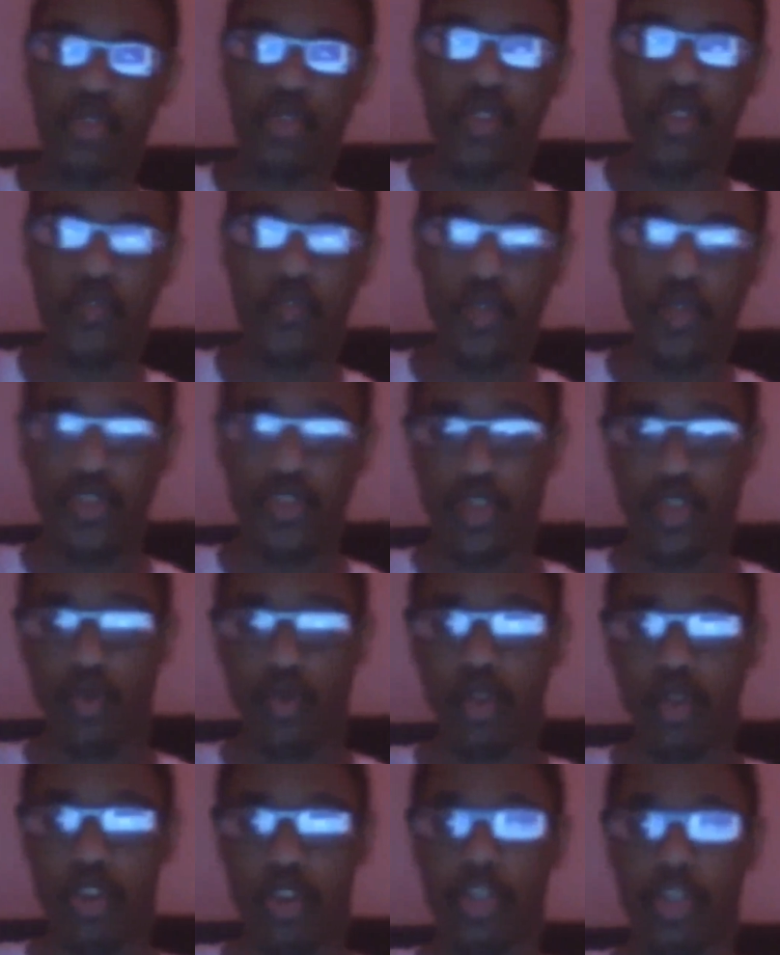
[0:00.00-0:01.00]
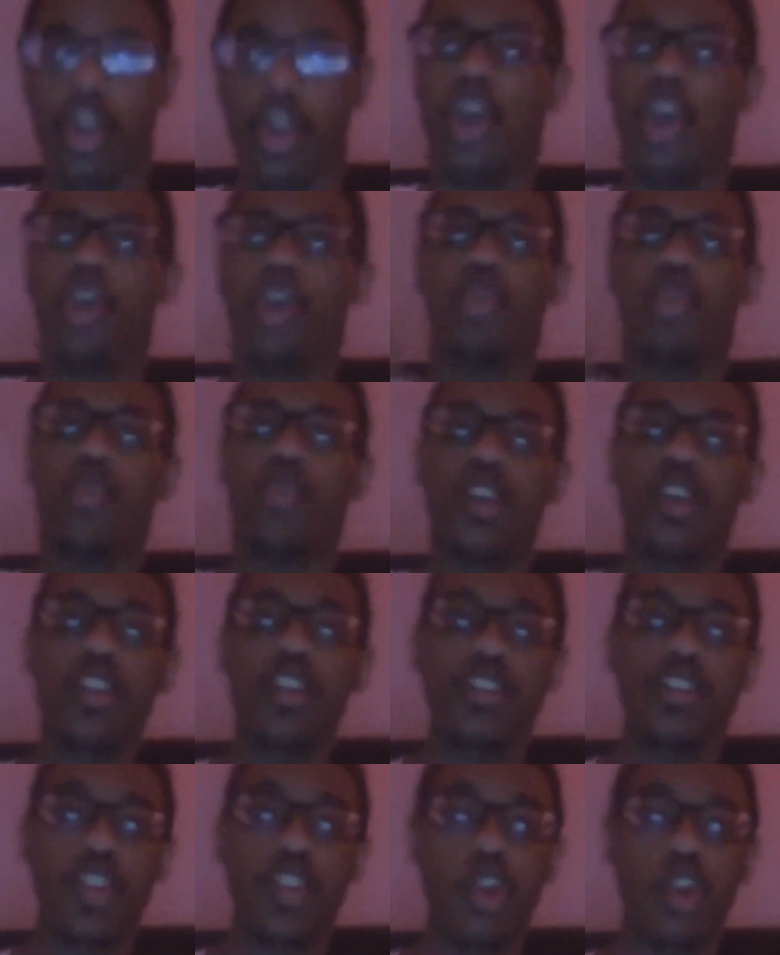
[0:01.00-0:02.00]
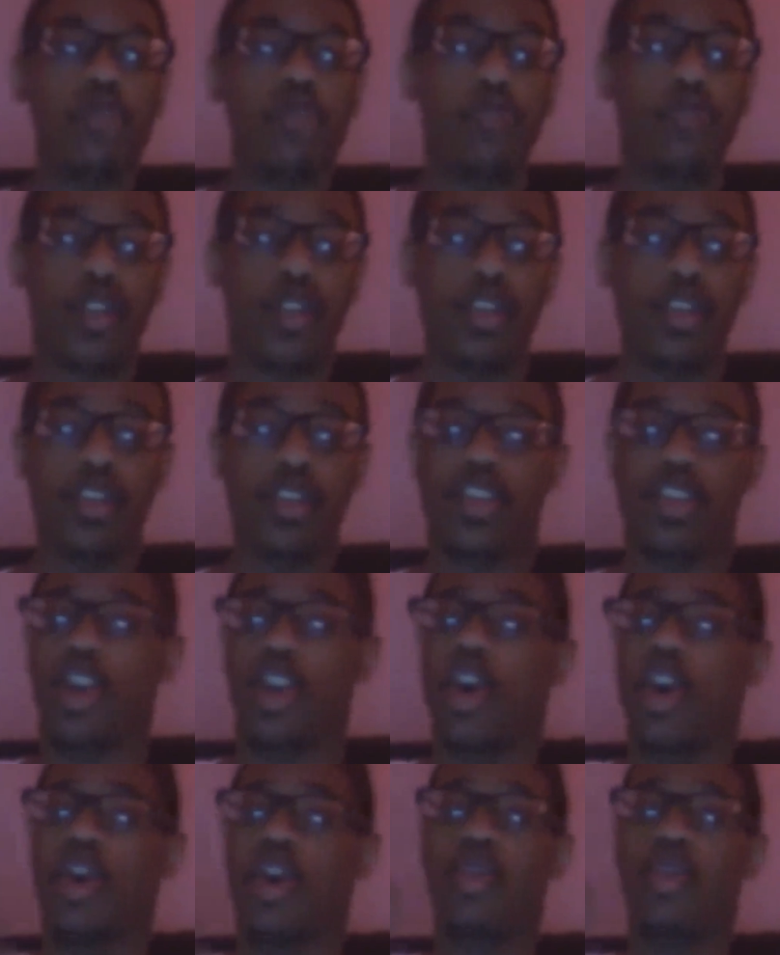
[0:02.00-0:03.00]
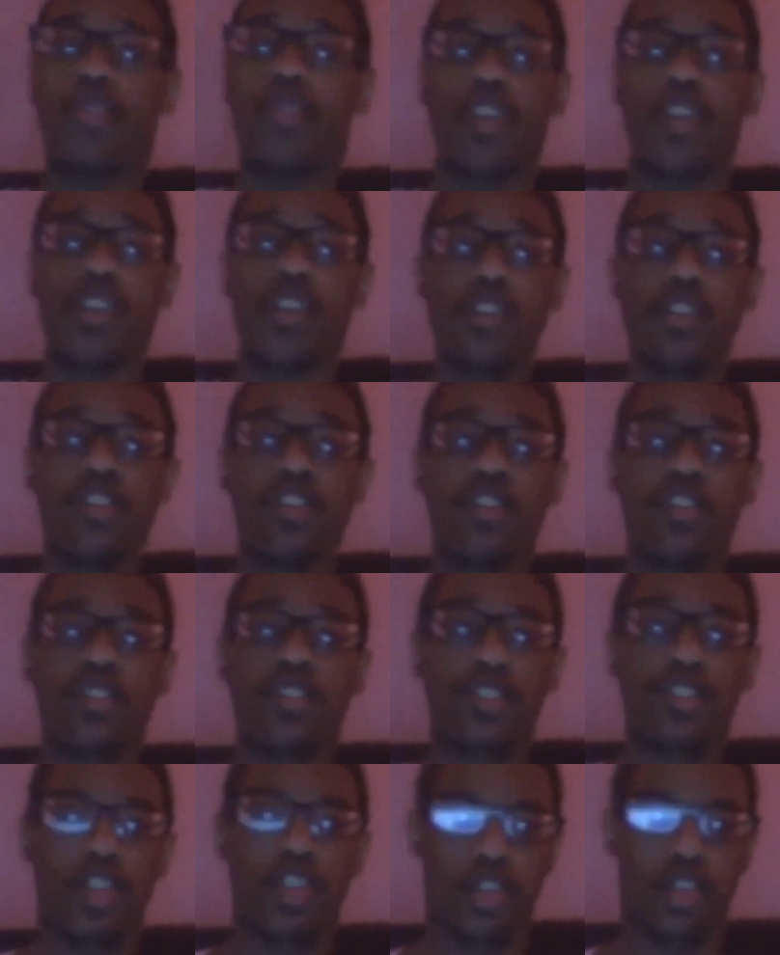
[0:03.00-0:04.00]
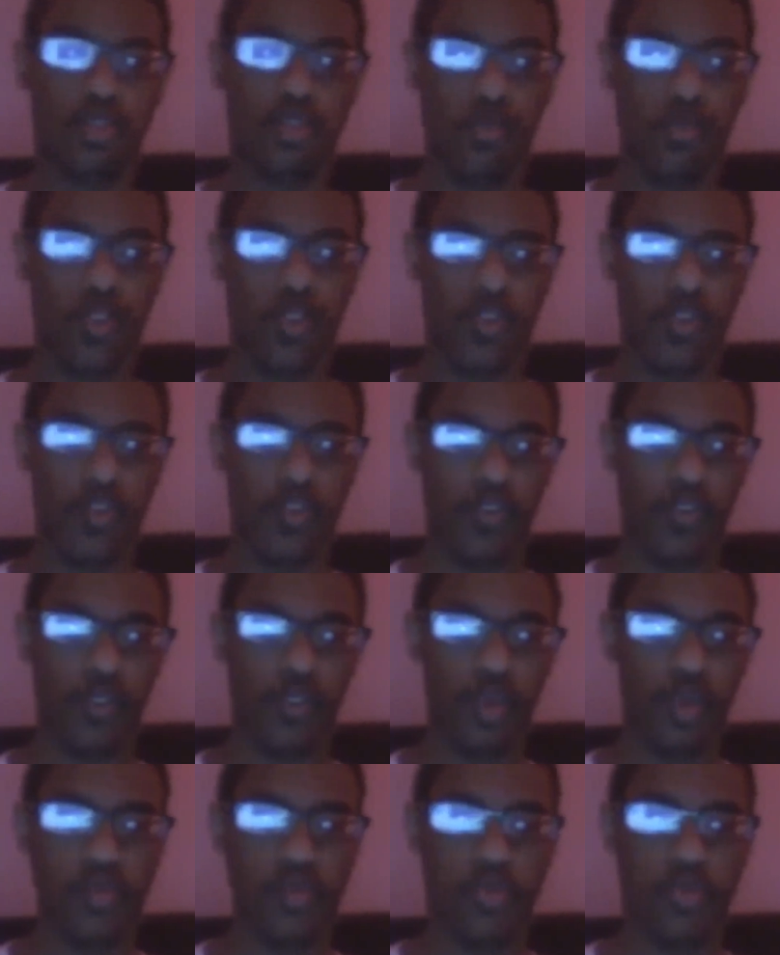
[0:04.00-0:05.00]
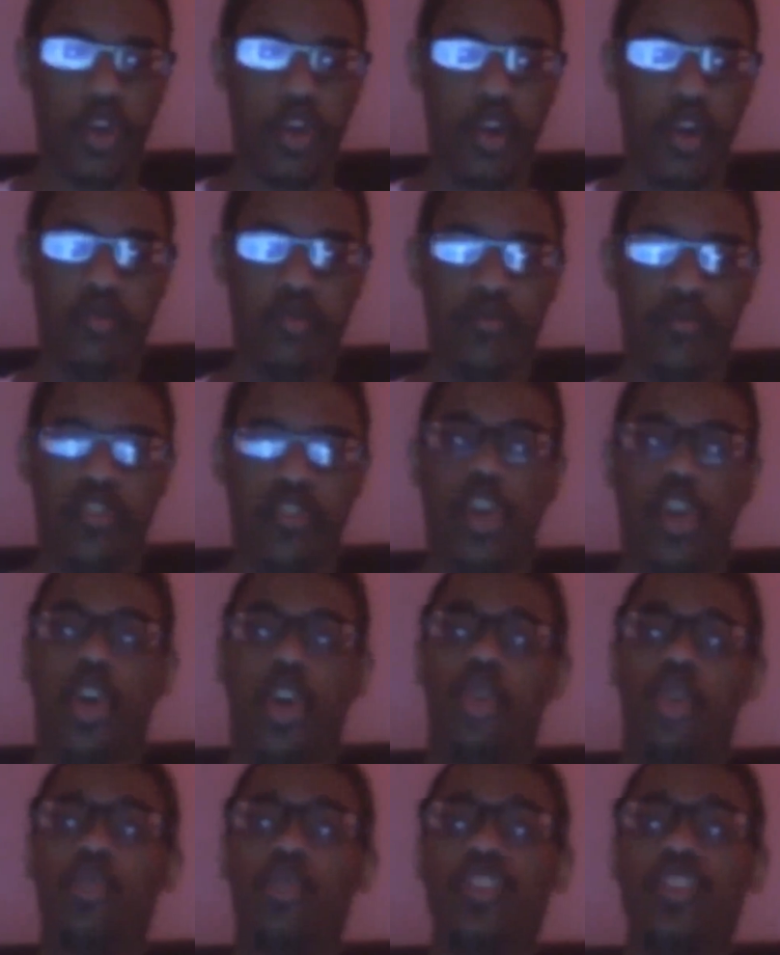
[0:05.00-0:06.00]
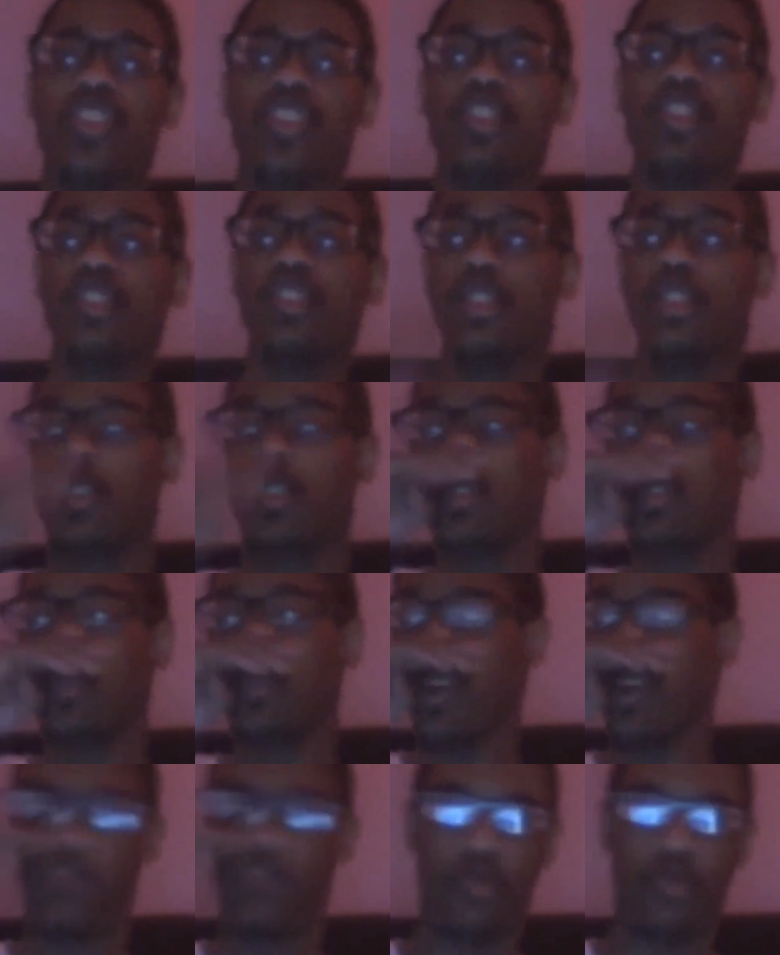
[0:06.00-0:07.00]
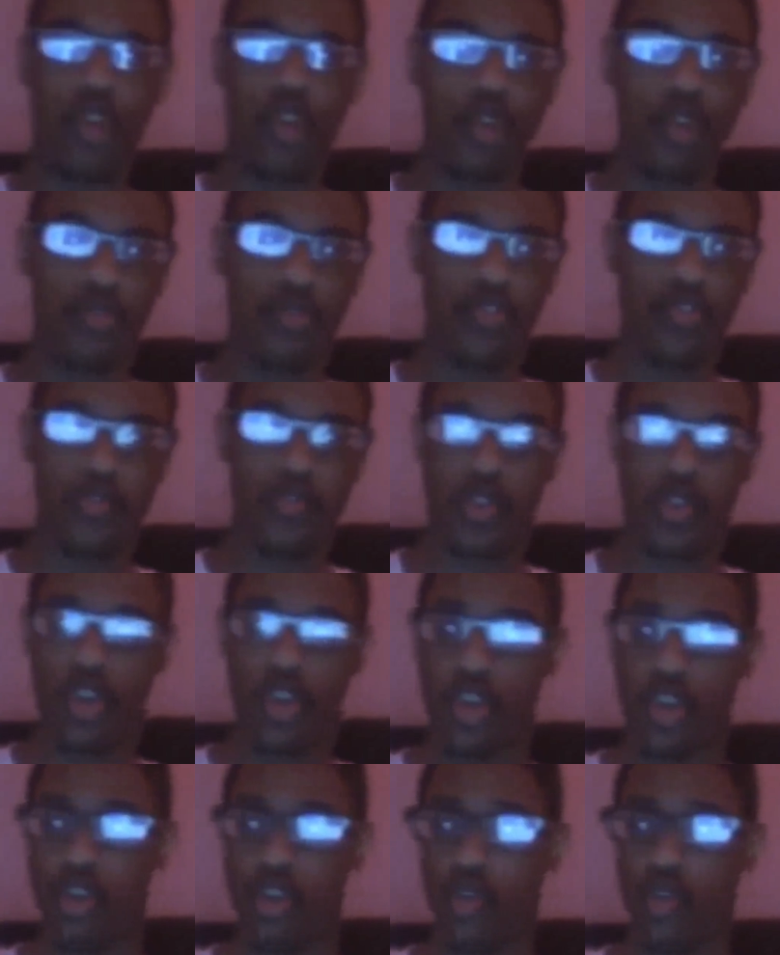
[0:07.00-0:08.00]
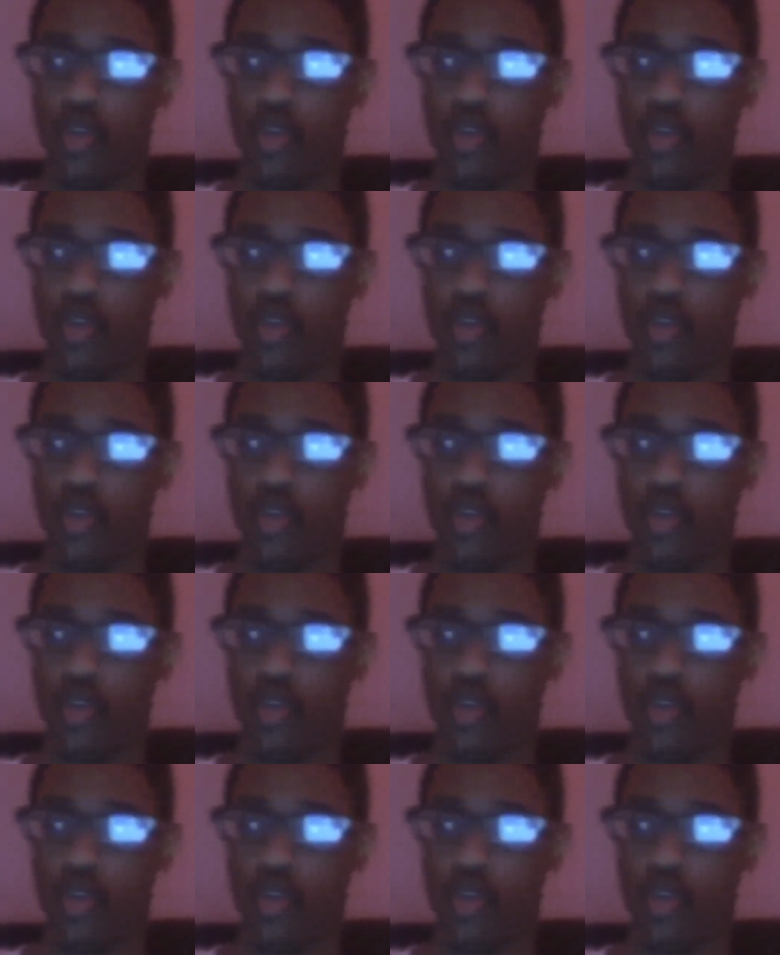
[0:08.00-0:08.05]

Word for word: if you're someone who is obese, who is dealing with food problems, who is dealing with problems of her own.